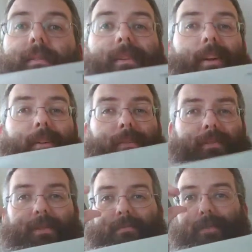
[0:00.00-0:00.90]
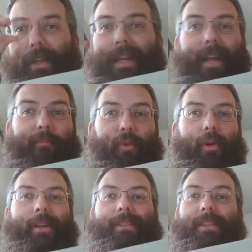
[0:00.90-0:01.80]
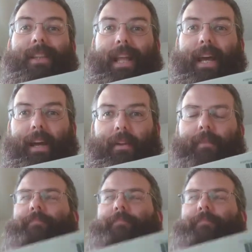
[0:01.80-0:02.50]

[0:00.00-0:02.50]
The nickname for it is lead.